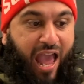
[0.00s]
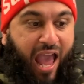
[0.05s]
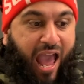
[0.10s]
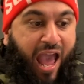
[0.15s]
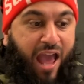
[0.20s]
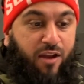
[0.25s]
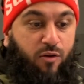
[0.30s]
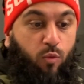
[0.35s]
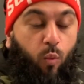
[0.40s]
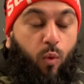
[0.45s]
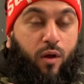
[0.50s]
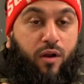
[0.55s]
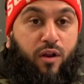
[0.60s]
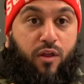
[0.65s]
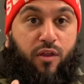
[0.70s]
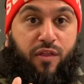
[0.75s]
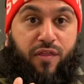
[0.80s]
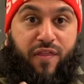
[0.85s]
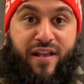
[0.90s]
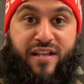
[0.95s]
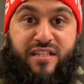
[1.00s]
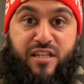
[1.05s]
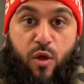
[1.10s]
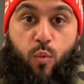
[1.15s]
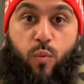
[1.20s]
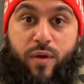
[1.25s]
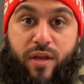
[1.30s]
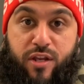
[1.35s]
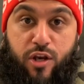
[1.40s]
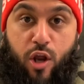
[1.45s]
And one of the things that
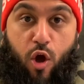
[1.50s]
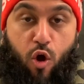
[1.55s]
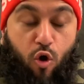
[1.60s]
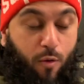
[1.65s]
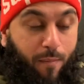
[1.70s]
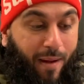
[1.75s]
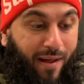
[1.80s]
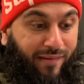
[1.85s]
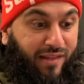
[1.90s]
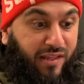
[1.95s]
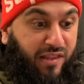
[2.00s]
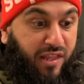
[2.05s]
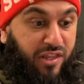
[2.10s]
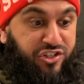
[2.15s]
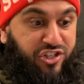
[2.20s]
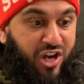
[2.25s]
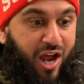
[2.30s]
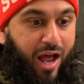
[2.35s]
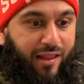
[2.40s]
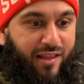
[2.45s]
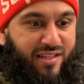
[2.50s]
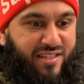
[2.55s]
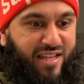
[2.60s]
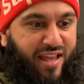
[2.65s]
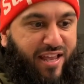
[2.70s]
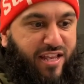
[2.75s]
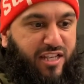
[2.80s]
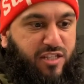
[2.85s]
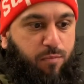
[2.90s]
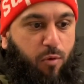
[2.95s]
we know about the Dajjal is
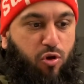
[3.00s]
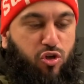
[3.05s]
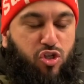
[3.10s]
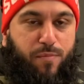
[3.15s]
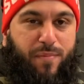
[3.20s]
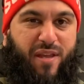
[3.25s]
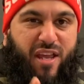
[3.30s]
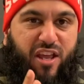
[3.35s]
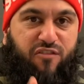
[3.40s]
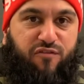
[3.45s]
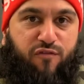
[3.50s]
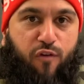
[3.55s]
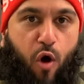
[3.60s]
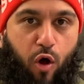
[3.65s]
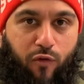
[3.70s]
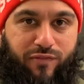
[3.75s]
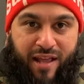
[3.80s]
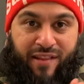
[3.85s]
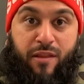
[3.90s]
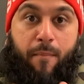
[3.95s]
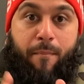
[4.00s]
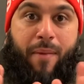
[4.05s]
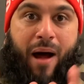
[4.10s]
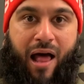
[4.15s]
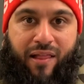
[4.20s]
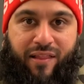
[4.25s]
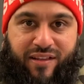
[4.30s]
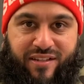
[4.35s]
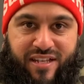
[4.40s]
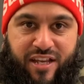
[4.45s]
that he's supposed to be involved in the
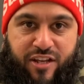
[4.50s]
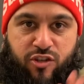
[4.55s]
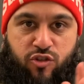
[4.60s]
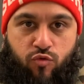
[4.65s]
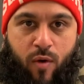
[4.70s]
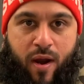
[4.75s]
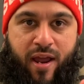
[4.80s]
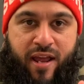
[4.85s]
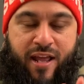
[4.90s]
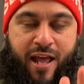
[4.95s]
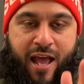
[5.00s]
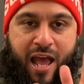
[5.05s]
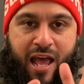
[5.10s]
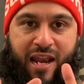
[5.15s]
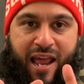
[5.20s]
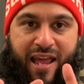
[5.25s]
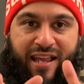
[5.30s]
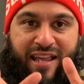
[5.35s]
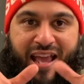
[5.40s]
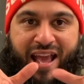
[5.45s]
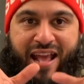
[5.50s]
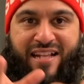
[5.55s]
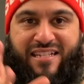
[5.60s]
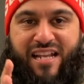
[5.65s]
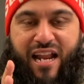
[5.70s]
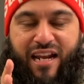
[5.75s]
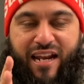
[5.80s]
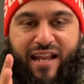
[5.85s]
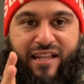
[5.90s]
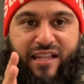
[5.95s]
politics, right? Like, it's
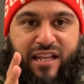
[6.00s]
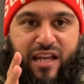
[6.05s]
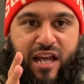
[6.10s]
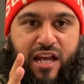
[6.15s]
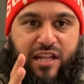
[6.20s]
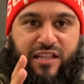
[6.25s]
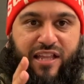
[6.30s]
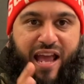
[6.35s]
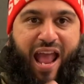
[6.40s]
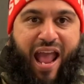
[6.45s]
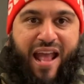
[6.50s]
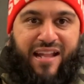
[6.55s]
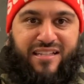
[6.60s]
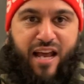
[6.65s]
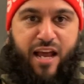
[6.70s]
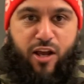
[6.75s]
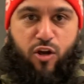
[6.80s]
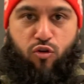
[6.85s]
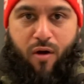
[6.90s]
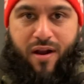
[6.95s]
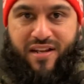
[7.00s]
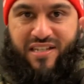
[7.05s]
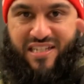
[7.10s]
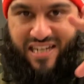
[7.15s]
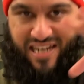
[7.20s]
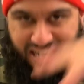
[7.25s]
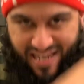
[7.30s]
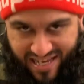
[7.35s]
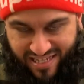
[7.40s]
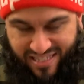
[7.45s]
not like the
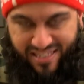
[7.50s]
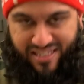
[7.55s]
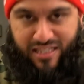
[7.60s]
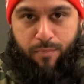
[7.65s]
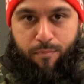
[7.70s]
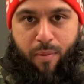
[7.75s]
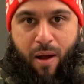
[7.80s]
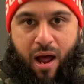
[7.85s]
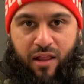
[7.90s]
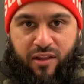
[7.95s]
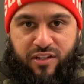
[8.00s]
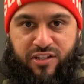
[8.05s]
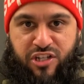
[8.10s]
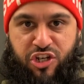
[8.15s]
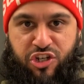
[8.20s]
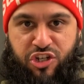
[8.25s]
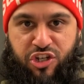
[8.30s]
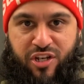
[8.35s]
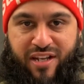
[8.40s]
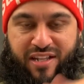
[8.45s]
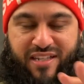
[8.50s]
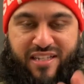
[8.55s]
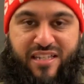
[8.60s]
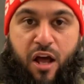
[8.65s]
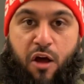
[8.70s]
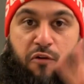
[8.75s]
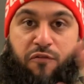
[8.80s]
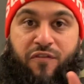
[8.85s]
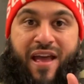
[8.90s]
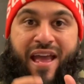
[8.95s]
Antichrist is the politician
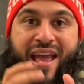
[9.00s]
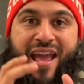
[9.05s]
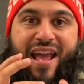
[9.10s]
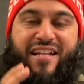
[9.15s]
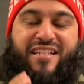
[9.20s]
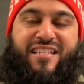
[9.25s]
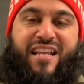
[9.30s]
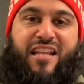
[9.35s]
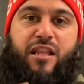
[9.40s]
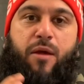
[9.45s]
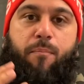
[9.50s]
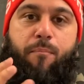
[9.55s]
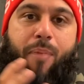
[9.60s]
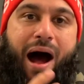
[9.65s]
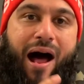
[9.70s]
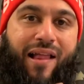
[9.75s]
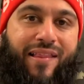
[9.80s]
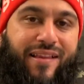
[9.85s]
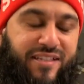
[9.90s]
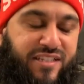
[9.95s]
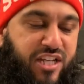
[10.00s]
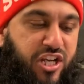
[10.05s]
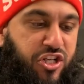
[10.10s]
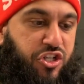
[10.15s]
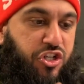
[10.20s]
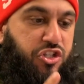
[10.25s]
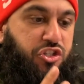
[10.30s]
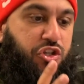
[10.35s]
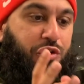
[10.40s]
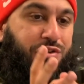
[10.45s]
itself. It's that the
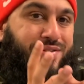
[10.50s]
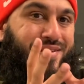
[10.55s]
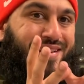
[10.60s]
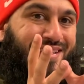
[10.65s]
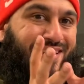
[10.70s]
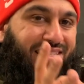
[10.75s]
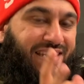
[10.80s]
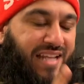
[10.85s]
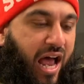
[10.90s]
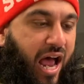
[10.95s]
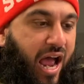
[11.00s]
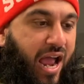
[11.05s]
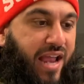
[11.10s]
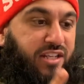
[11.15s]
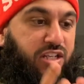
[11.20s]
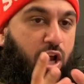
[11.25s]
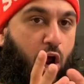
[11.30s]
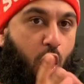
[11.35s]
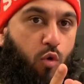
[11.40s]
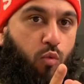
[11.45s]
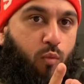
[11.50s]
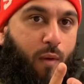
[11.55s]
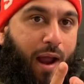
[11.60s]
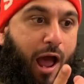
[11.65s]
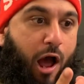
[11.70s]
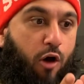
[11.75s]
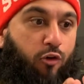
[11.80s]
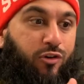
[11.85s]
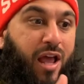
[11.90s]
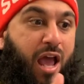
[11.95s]
politicians are designed
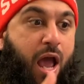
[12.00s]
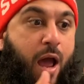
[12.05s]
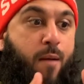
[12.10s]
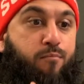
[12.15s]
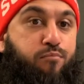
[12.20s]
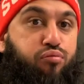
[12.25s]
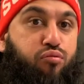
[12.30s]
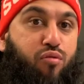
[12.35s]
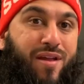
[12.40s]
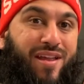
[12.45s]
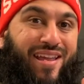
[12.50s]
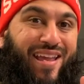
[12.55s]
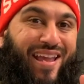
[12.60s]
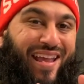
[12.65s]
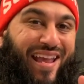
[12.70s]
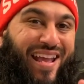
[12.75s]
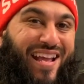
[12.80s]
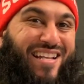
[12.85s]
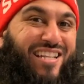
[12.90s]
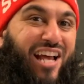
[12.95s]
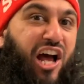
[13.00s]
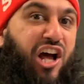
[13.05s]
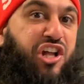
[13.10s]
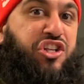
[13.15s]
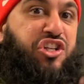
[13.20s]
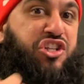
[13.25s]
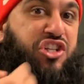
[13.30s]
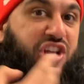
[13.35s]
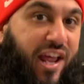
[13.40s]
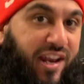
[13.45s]
around bringing his
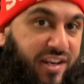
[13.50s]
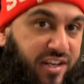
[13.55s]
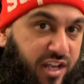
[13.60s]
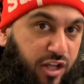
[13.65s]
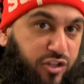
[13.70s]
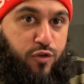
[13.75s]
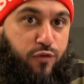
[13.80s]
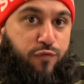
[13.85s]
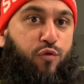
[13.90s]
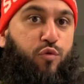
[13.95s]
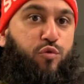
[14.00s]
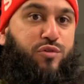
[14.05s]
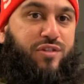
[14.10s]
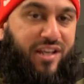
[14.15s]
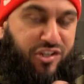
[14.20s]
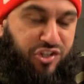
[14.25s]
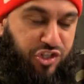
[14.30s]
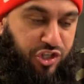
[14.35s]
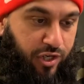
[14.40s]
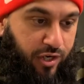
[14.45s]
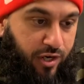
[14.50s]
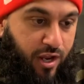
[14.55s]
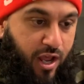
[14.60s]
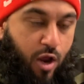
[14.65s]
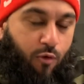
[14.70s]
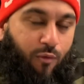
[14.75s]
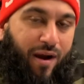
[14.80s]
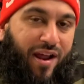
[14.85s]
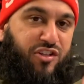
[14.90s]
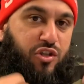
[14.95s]
agenda to fruition,
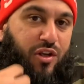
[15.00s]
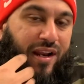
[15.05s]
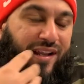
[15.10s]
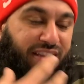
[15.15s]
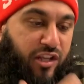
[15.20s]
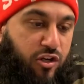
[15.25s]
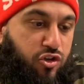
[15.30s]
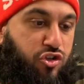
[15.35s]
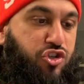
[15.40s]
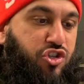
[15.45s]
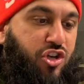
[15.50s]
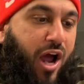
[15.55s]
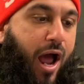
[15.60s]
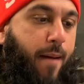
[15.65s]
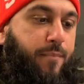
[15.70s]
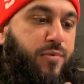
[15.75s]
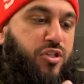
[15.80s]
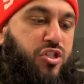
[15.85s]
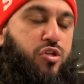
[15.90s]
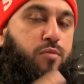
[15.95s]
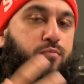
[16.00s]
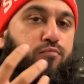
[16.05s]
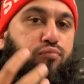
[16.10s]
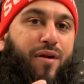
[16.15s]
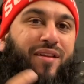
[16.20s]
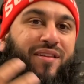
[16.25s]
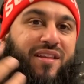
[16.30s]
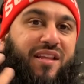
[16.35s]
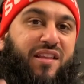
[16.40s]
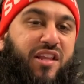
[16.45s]
right? So like their job is to
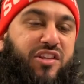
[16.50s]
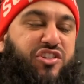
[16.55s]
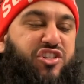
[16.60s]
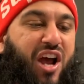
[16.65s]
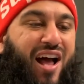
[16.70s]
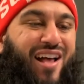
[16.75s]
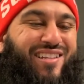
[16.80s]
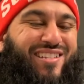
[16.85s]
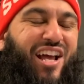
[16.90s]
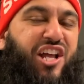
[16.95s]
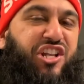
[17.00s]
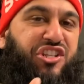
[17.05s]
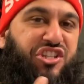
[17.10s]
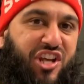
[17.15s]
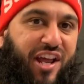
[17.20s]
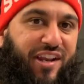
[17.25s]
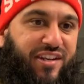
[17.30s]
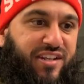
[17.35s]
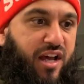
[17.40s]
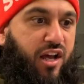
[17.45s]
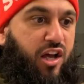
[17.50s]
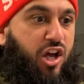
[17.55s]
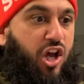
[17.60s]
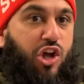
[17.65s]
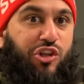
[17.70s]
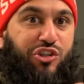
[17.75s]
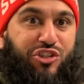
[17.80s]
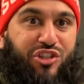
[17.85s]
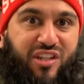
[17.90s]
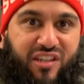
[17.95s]
bring the Dajjal's agenda
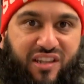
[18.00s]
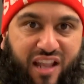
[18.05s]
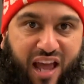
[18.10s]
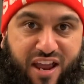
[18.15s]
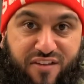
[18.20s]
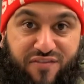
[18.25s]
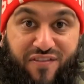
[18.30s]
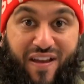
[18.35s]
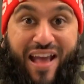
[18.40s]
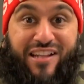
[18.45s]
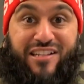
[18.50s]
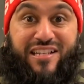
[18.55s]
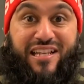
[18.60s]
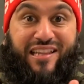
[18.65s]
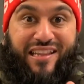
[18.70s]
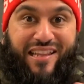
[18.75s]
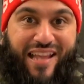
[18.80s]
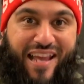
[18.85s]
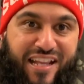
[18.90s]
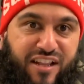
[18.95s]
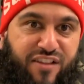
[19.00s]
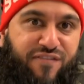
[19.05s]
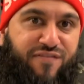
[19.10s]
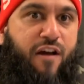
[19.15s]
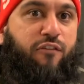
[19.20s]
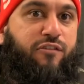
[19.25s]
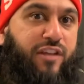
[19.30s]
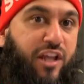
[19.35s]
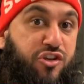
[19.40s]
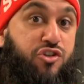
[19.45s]
to life and to lay the
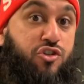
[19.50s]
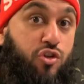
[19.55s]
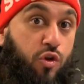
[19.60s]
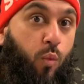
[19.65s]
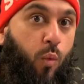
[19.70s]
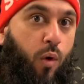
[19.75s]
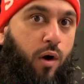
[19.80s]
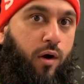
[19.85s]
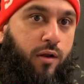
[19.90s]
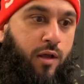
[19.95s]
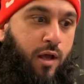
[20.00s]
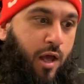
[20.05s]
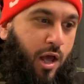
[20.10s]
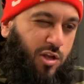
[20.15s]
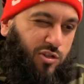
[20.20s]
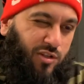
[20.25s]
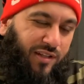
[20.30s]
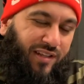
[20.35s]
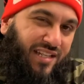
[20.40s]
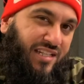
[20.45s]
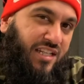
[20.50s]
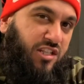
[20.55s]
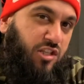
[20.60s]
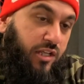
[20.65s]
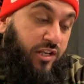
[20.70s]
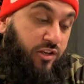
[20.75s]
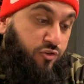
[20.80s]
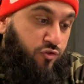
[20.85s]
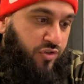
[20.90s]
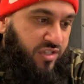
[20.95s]
foundational work. So this is
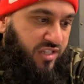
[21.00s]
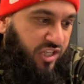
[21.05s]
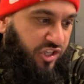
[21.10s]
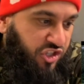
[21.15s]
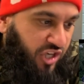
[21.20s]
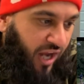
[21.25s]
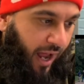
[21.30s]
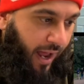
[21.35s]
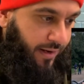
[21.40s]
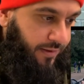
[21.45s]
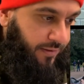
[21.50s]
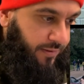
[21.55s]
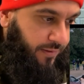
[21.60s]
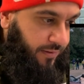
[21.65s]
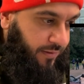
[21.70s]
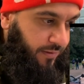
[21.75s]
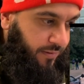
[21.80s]
an interesting shot.